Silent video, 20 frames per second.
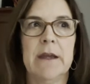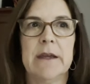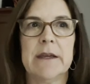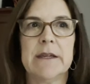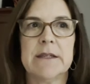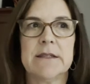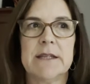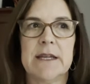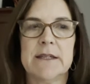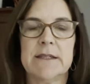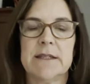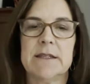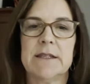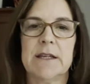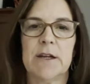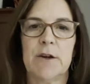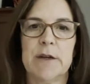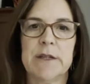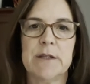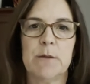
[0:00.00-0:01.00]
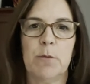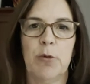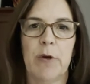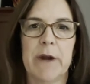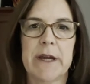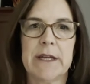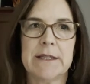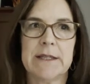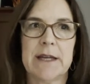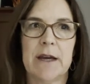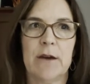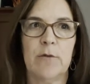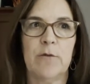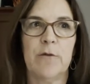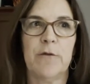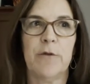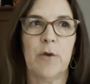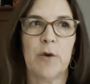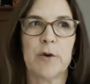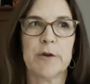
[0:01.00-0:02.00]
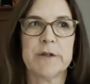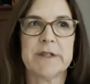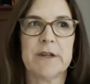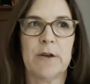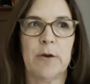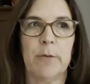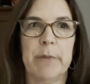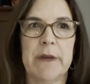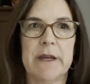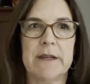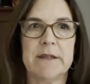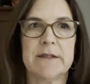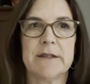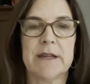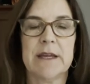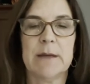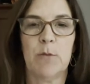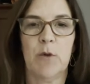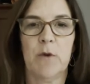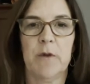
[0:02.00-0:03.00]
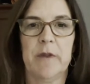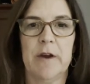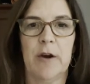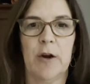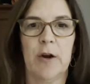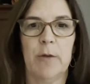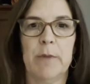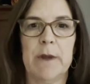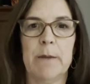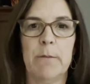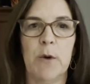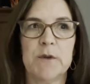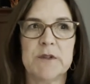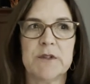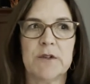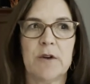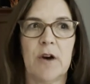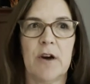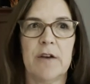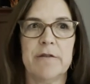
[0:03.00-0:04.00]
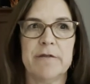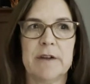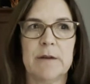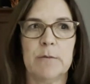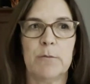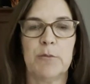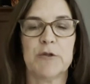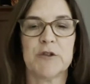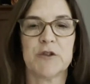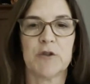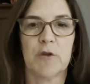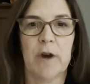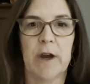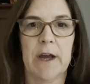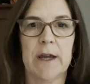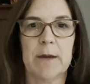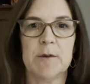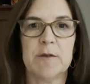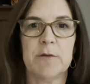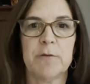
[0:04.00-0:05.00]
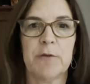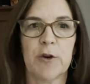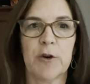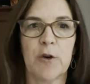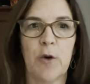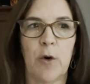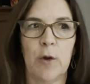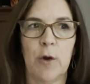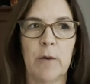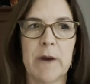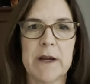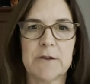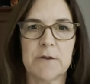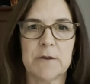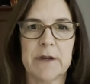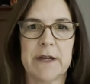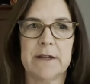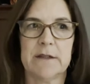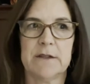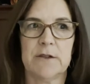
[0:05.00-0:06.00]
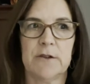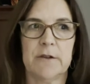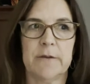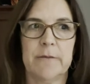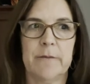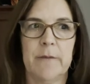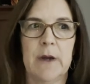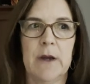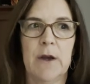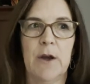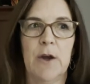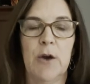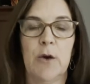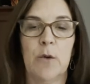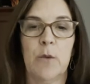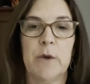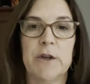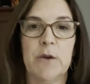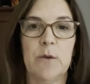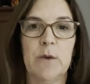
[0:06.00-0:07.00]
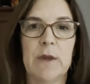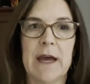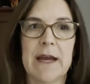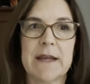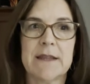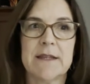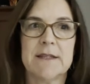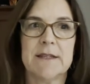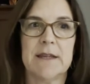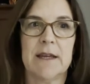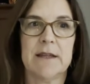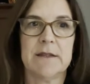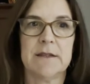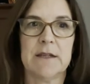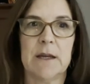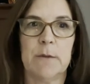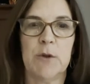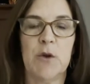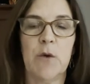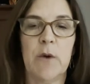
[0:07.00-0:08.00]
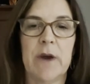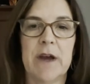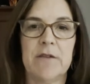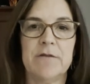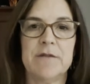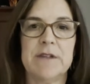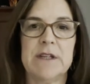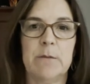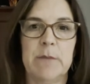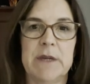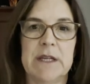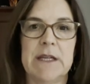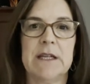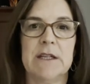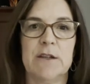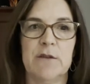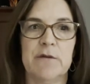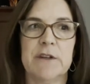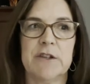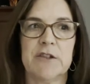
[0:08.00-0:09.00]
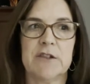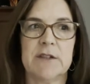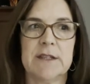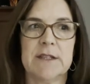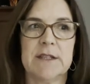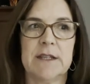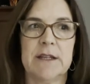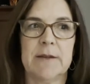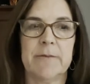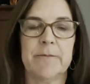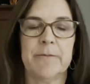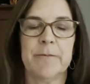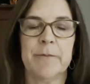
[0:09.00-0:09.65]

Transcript: is necessary to break down fluorouracil-based chemotherapy most often prescribed for colorectal cancer. When you lack this enzyme, you have DPD deficiency.